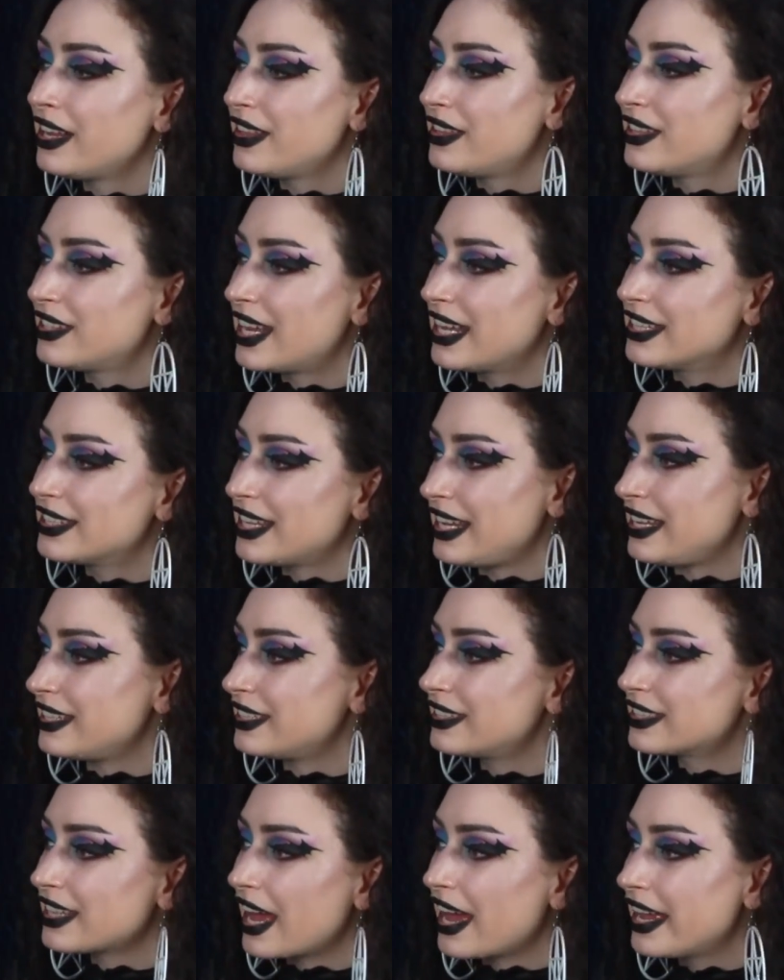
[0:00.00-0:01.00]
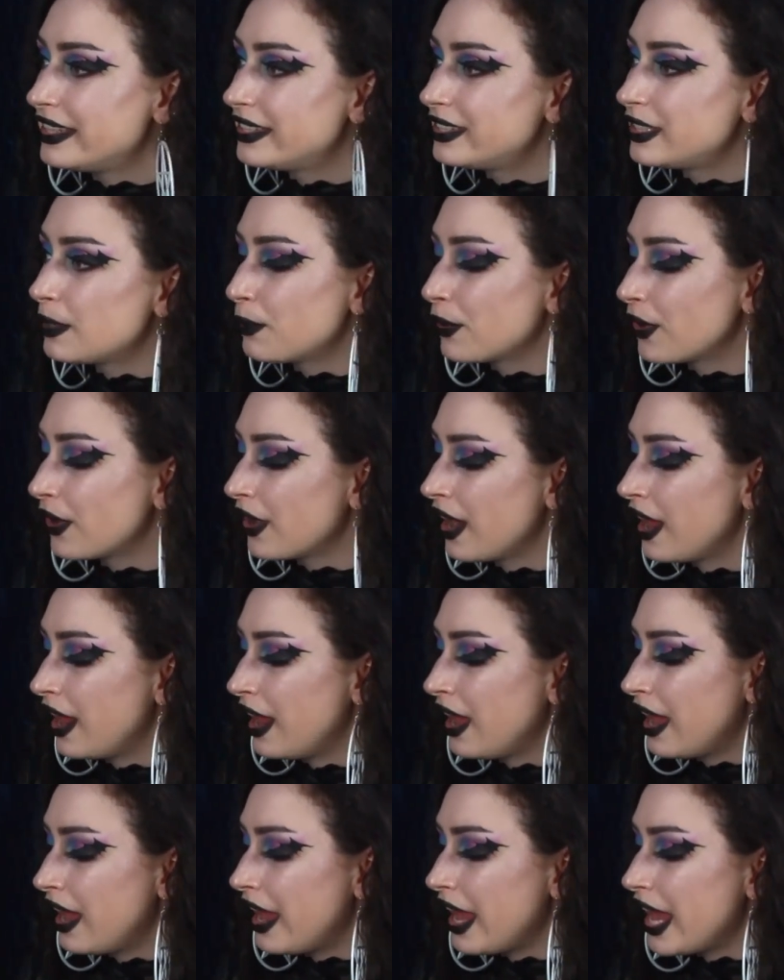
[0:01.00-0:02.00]
This has a side zipper,
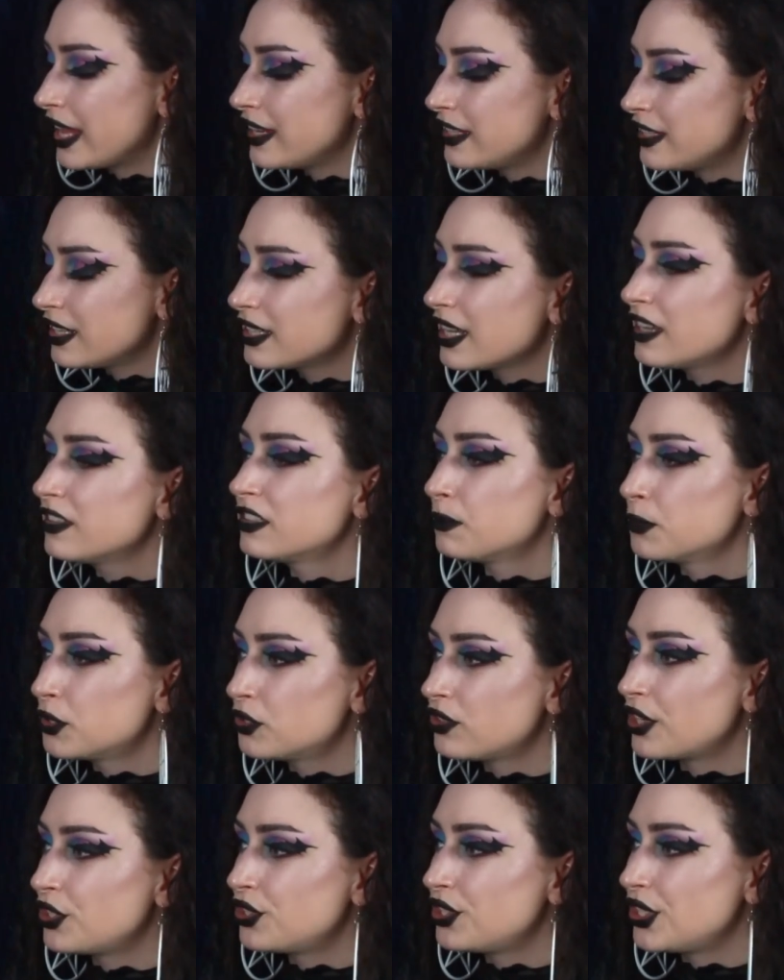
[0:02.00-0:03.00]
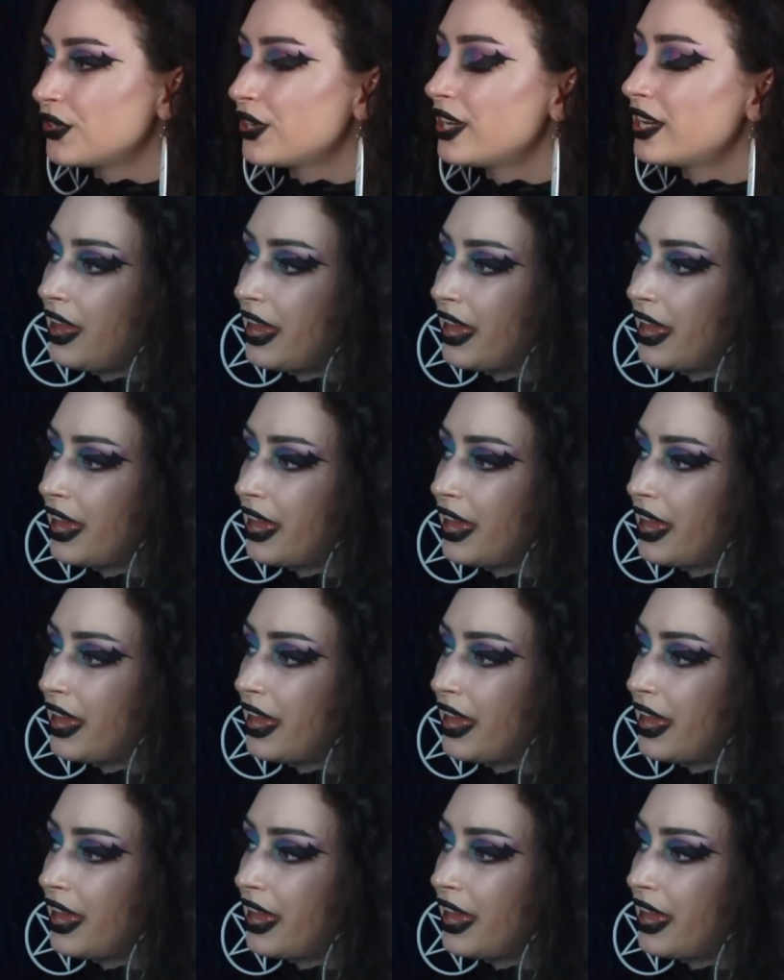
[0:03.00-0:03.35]
and it does have some stretch to it,